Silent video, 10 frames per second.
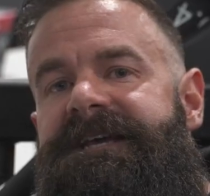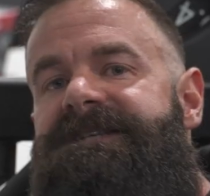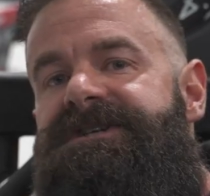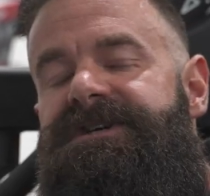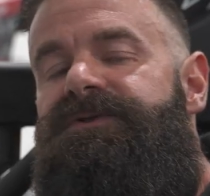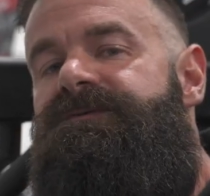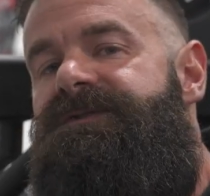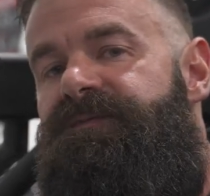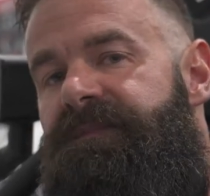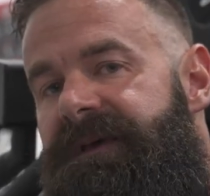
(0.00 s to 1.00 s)
teach you
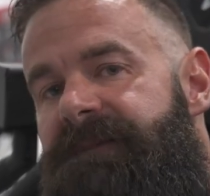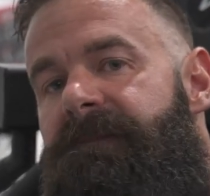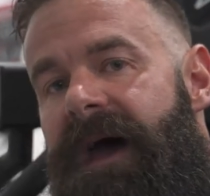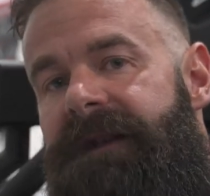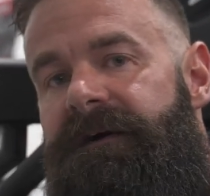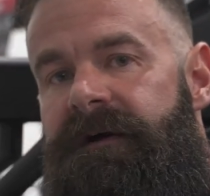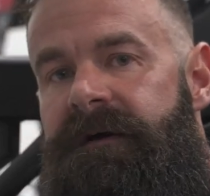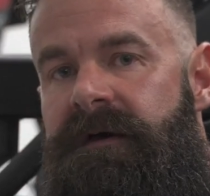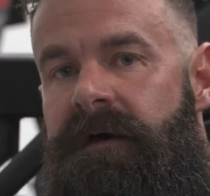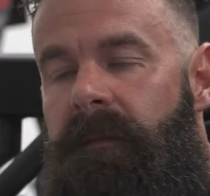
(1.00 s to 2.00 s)
to be better,
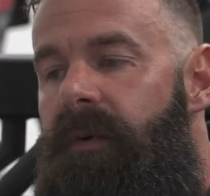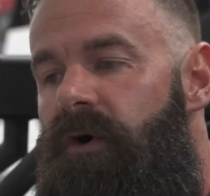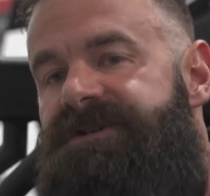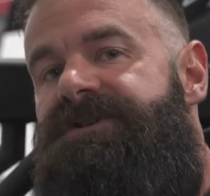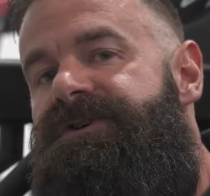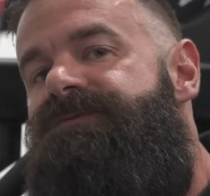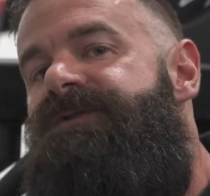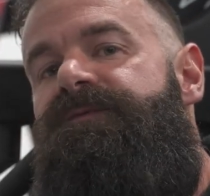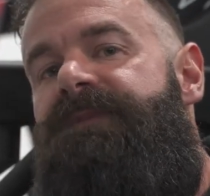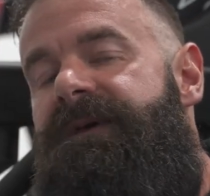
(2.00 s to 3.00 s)
push you
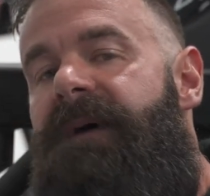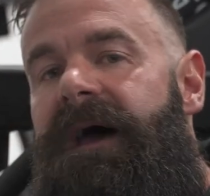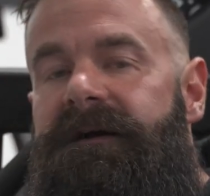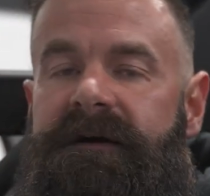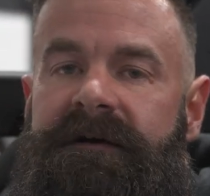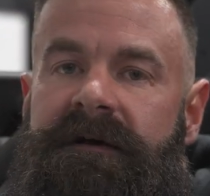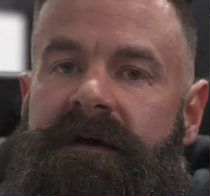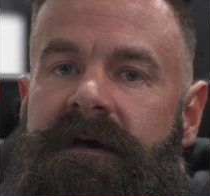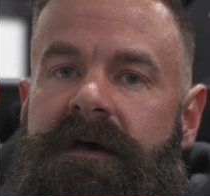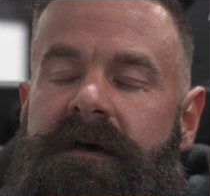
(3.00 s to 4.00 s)
to be better.
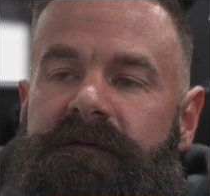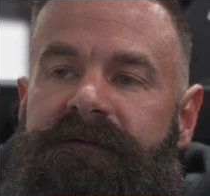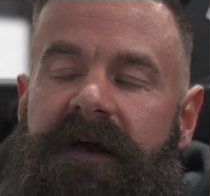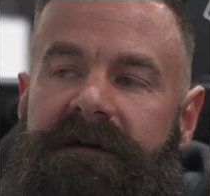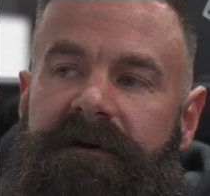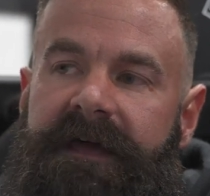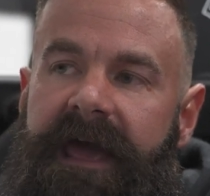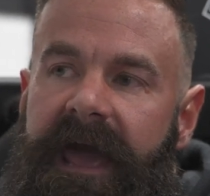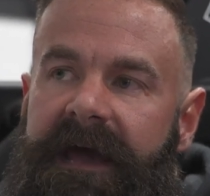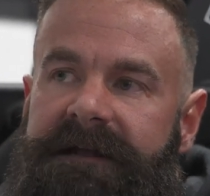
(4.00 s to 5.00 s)
Failure
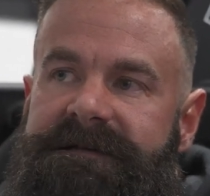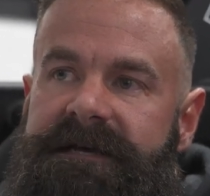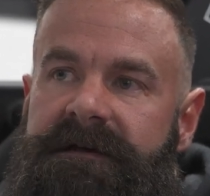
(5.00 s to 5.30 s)
can't